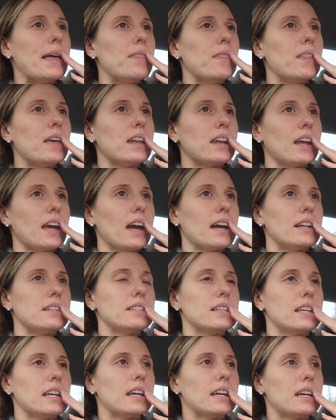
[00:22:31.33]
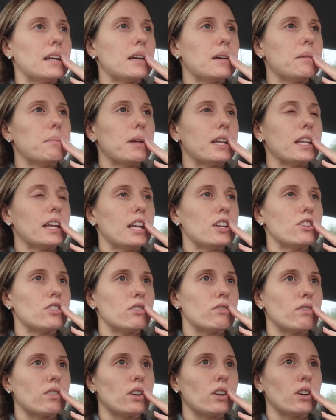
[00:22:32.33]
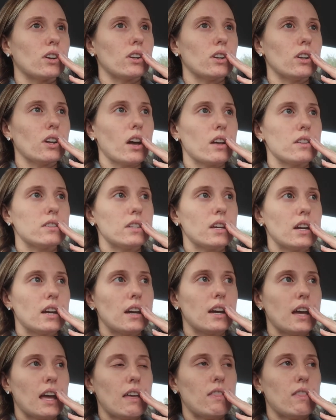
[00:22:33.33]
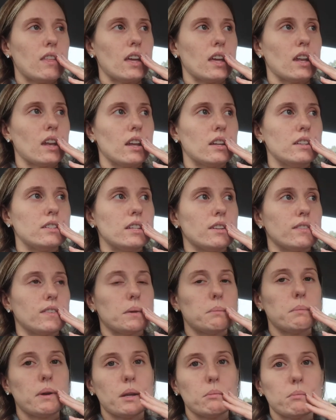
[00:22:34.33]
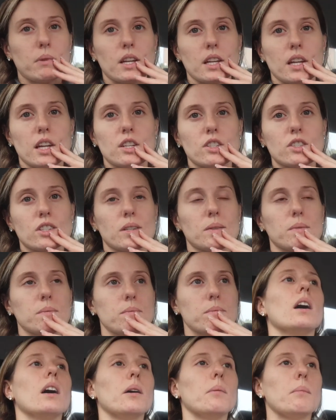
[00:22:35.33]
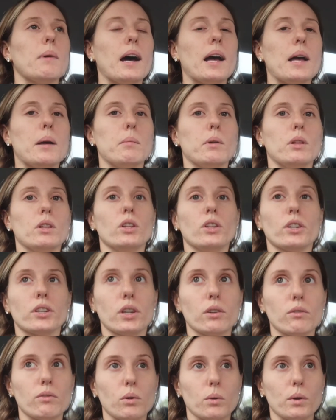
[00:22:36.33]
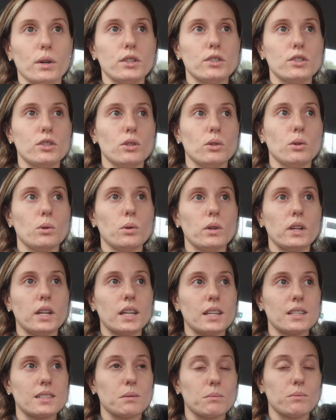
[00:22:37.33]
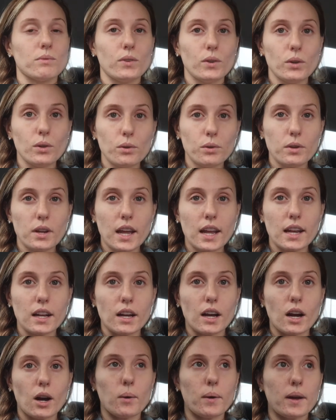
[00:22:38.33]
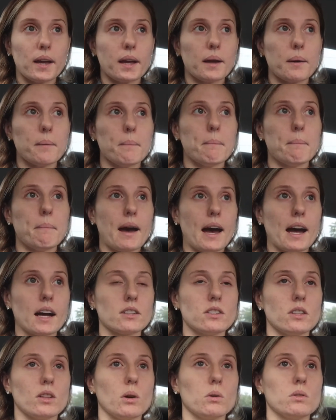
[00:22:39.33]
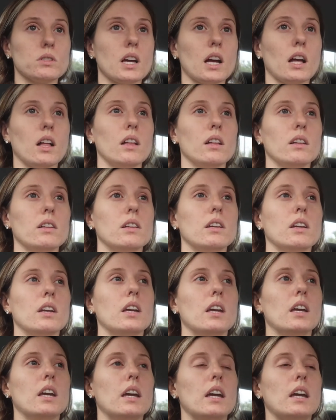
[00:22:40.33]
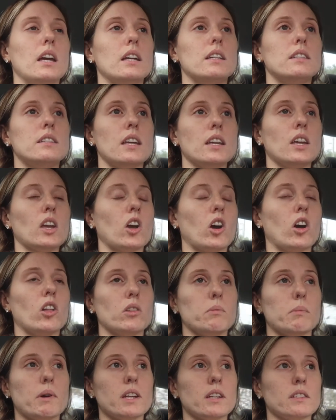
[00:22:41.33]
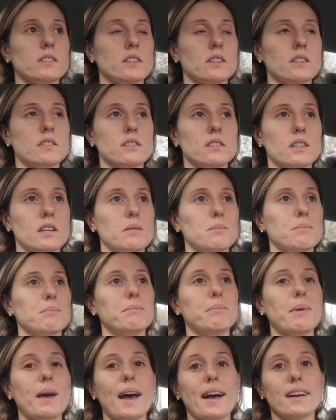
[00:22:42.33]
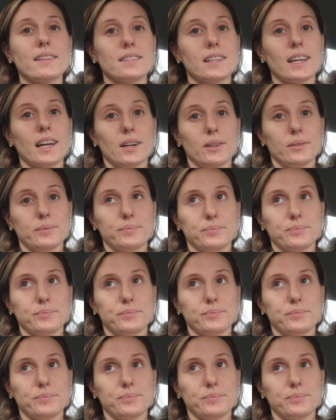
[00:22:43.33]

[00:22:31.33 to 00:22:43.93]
And then I had to get medication for nausea and then a different pain medication. Um, I am looking forward to getting some food and going back to the hotel taking all the medicines and passing out.